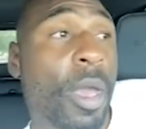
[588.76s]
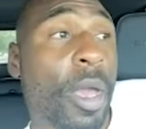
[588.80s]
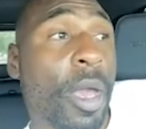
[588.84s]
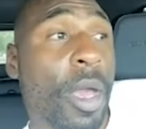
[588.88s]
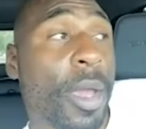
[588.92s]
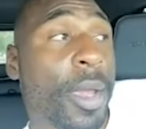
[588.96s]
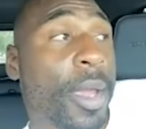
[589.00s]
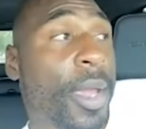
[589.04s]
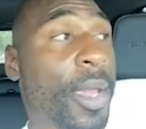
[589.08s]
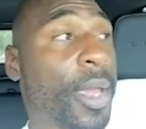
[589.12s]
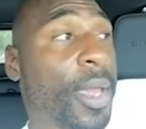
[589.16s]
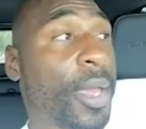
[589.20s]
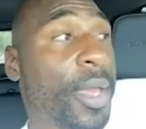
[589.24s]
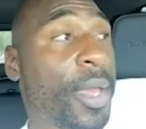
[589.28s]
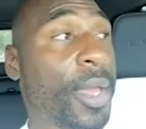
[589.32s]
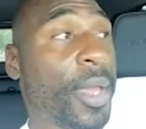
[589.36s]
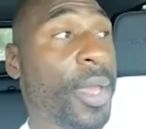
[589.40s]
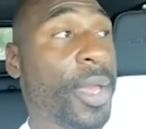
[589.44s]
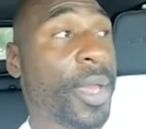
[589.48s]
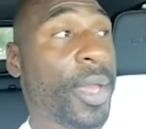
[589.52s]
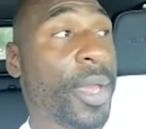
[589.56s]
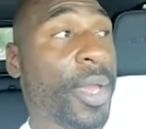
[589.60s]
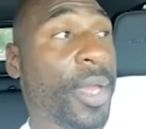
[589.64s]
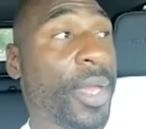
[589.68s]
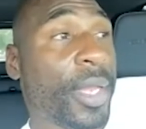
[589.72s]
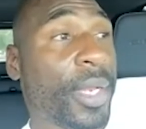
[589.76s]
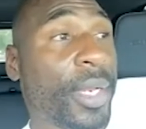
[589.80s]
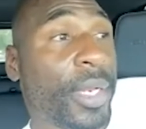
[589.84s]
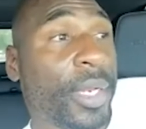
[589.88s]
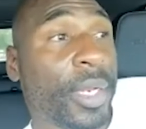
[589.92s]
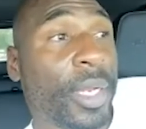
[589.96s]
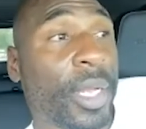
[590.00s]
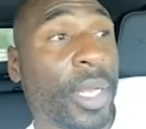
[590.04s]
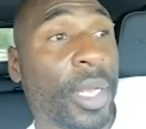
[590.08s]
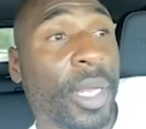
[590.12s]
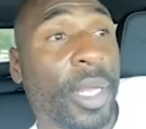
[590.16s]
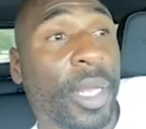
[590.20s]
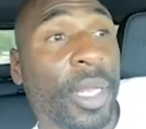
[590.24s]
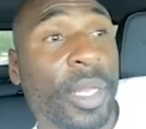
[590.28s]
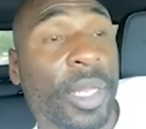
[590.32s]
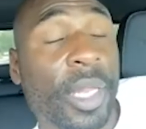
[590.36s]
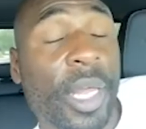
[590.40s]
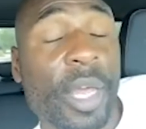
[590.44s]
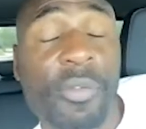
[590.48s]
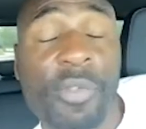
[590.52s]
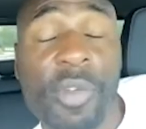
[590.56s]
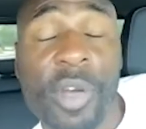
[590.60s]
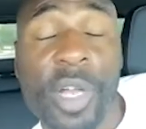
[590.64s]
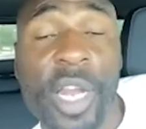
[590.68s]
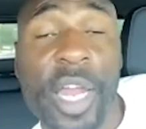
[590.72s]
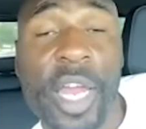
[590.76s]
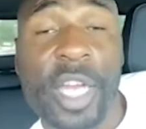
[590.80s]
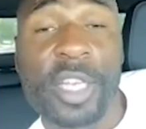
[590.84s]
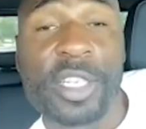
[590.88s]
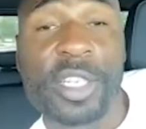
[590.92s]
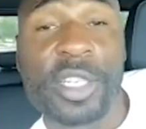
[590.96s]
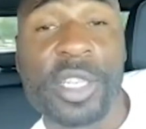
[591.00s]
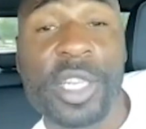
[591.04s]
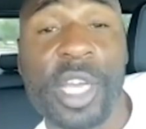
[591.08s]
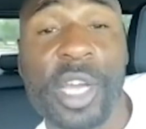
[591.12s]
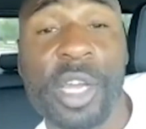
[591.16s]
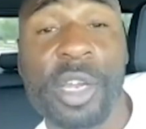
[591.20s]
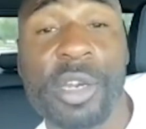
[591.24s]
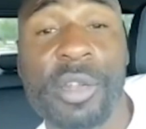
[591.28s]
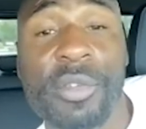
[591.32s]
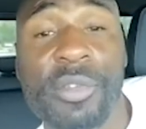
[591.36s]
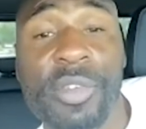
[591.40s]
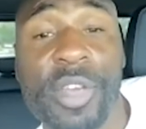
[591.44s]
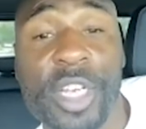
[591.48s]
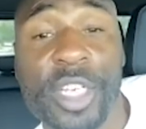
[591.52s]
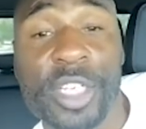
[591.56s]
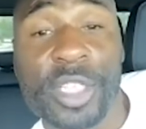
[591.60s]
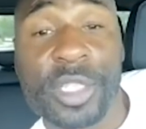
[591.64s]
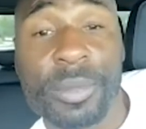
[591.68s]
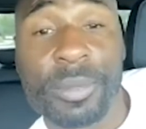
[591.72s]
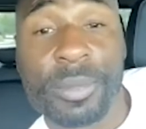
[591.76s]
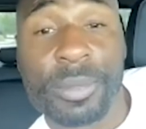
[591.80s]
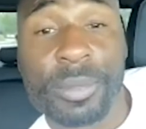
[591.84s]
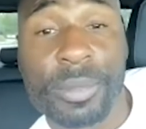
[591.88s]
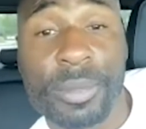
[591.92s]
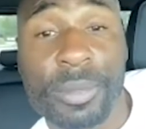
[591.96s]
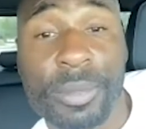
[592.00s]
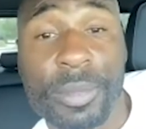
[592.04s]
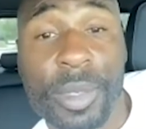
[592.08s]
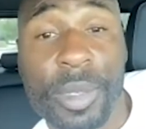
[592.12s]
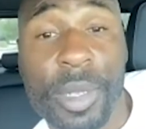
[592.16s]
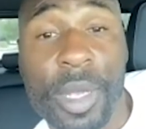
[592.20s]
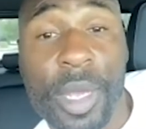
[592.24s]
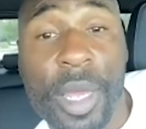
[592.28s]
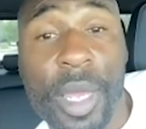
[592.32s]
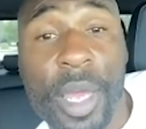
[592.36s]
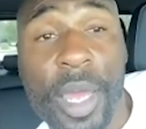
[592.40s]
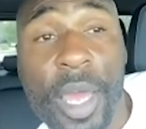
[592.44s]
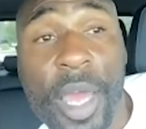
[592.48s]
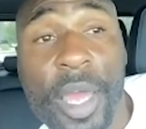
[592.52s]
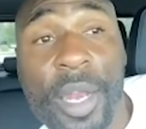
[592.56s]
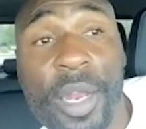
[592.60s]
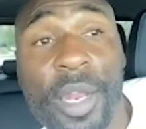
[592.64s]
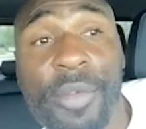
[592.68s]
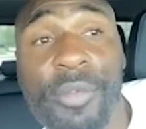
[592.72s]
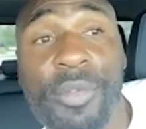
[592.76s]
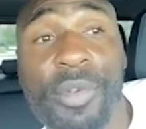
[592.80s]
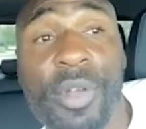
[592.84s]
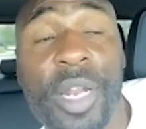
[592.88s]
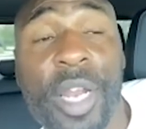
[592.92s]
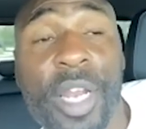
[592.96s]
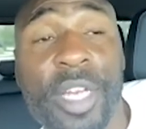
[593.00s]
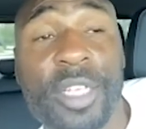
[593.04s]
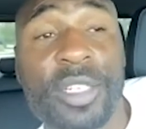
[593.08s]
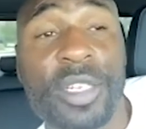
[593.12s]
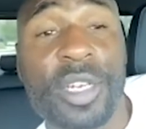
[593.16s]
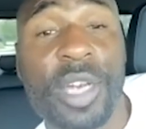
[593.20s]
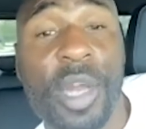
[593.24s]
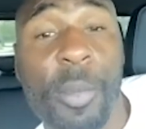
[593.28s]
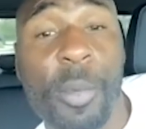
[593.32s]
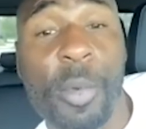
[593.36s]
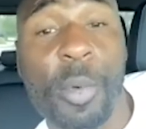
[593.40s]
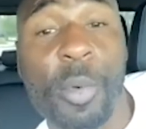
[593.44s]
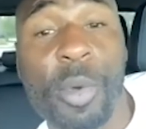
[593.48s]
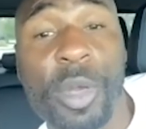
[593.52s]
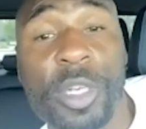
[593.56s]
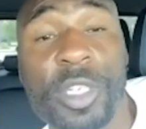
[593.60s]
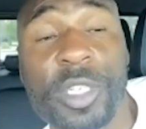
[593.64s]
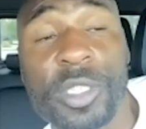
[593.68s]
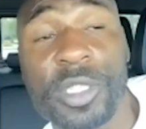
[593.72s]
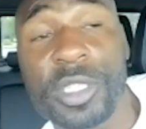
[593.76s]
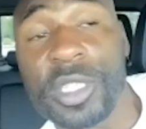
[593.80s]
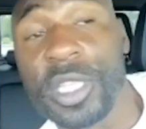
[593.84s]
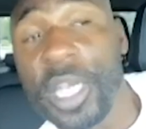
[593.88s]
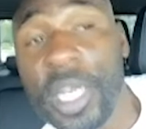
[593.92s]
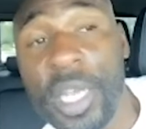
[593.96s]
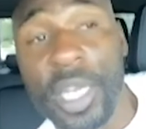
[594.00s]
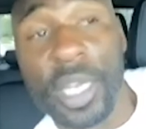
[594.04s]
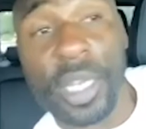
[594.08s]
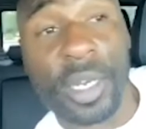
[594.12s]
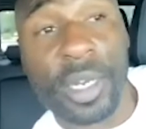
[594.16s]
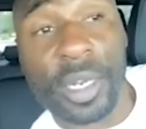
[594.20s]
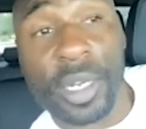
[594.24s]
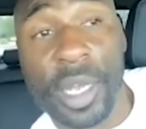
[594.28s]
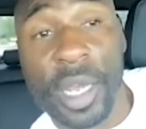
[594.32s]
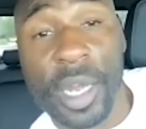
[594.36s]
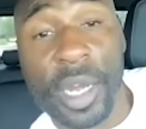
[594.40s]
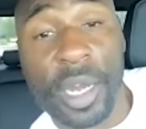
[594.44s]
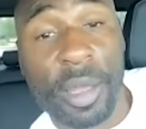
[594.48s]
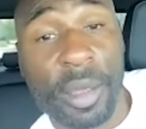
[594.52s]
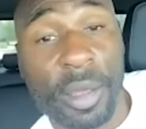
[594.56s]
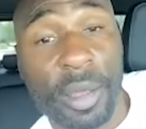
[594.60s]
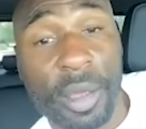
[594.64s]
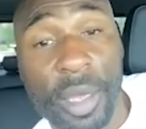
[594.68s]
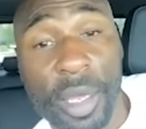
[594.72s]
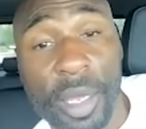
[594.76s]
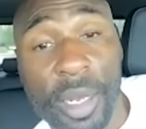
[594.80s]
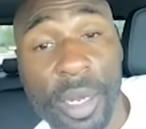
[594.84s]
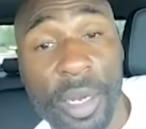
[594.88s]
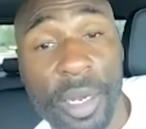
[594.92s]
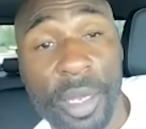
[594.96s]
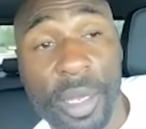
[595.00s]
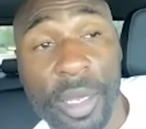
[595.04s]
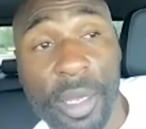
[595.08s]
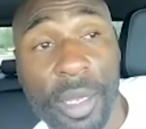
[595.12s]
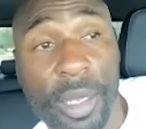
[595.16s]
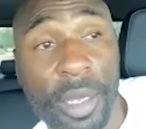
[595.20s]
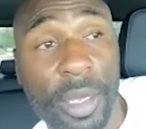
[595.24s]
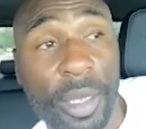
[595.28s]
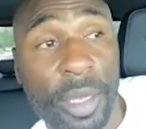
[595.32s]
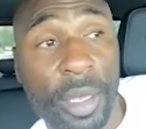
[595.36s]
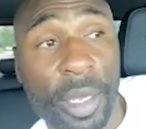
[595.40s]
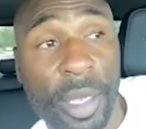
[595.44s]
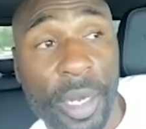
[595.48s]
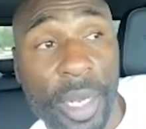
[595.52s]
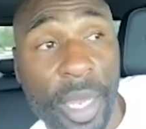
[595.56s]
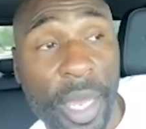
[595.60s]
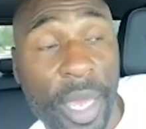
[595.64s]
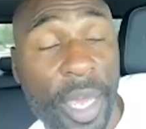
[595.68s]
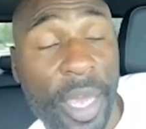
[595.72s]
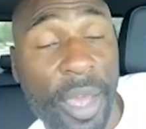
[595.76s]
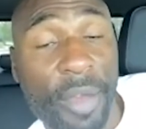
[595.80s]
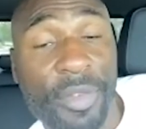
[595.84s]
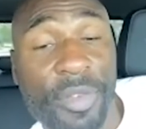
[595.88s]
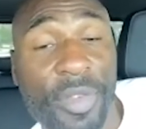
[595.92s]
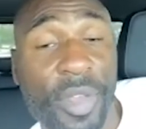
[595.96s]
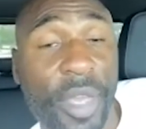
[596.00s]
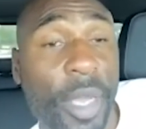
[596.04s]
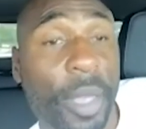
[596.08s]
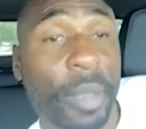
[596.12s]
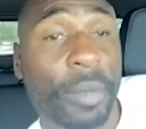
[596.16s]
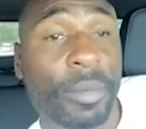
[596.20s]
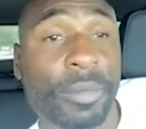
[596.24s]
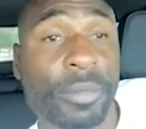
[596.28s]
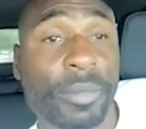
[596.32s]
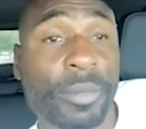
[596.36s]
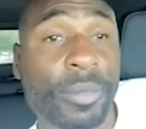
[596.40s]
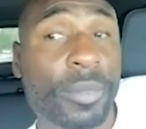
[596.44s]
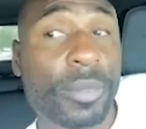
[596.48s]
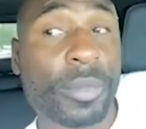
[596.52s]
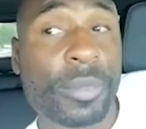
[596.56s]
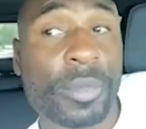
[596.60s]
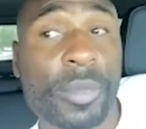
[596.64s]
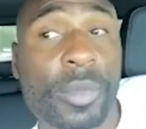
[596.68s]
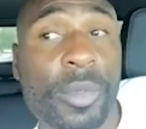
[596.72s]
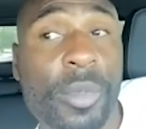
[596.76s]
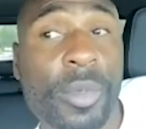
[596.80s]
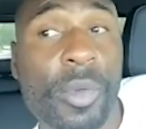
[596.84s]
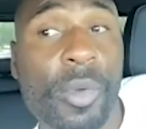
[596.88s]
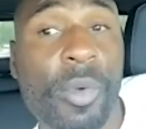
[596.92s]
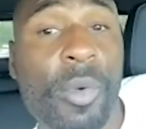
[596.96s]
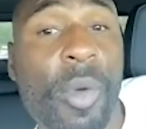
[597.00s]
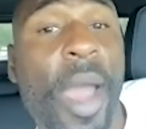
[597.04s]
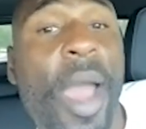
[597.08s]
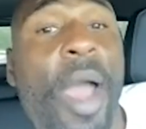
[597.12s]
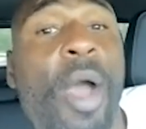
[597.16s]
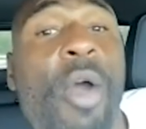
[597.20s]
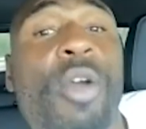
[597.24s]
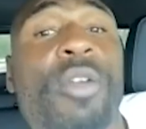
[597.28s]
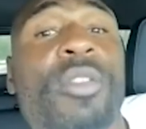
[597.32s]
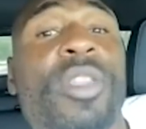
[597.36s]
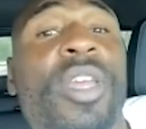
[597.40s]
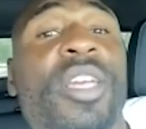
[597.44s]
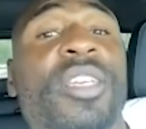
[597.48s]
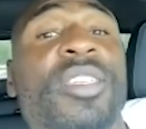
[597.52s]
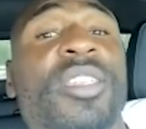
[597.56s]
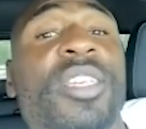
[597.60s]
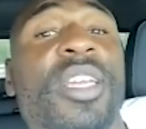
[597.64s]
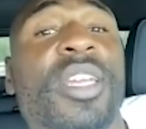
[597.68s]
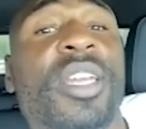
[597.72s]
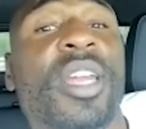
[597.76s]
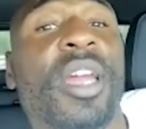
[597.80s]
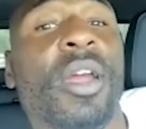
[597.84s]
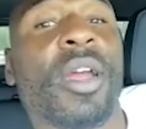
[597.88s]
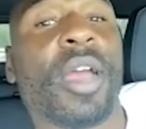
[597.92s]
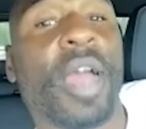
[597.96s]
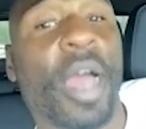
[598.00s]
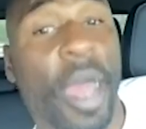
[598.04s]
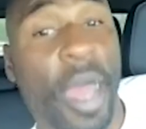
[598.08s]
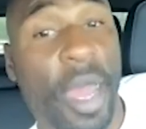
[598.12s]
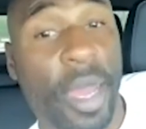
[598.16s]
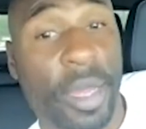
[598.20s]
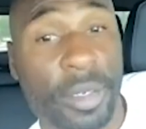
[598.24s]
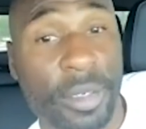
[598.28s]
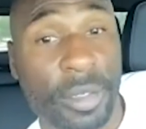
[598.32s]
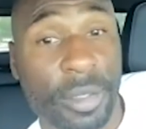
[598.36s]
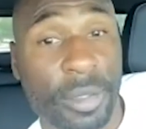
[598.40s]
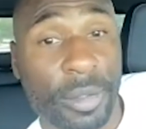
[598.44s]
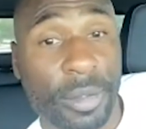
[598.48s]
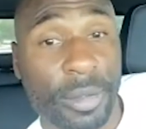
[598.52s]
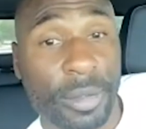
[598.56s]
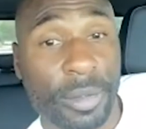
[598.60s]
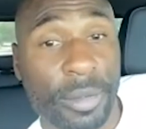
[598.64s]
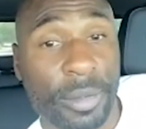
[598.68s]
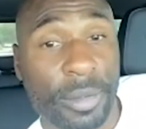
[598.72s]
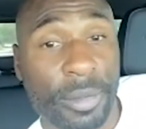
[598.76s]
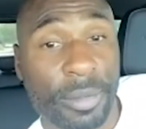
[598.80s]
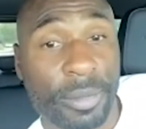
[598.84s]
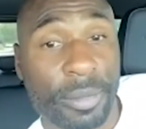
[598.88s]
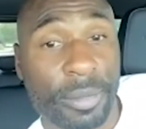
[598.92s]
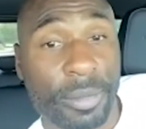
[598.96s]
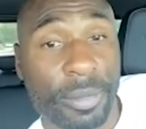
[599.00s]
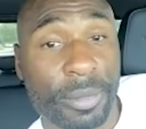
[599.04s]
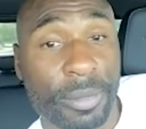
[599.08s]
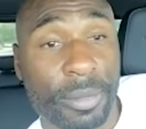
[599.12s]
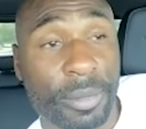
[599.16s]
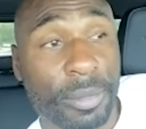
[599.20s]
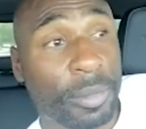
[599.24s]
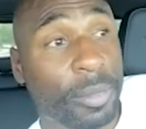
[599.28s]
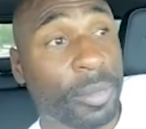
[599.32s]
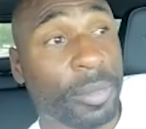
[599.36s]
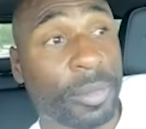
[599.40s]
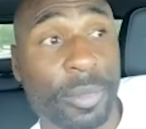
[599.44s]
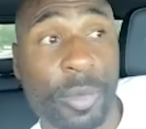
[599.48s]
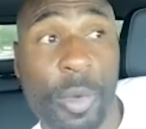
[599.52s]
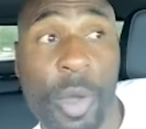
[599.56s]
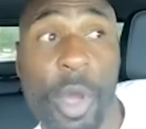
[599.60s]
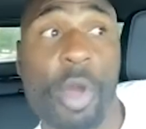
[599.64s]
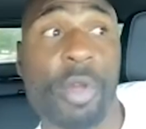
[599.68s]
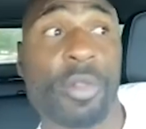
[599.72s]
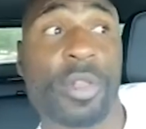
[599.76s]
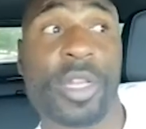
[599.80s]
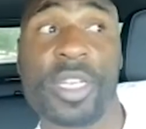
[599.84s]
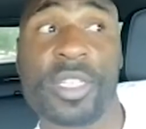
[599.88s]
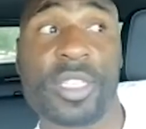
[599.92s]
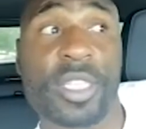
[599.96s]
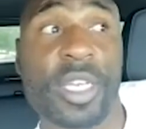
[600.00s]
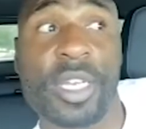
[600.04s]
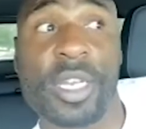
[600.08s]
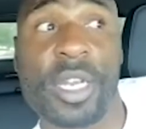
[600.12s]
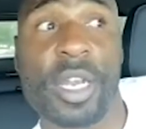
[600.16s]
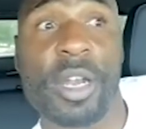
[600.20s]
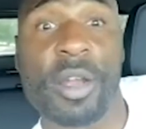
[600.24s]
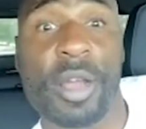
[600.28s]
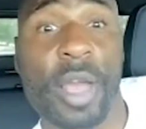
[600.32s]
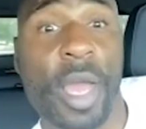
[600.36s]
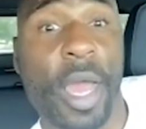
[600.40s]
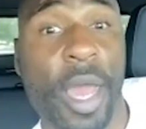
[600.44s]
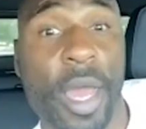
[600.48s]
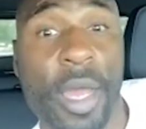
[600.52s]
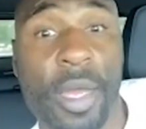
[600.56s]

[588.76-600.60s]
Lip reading: and they've clinched their division, and they've clinched the number 1 seed in the AFC. Why aren't they sitting there, guys? Why aren't they sitting their guys?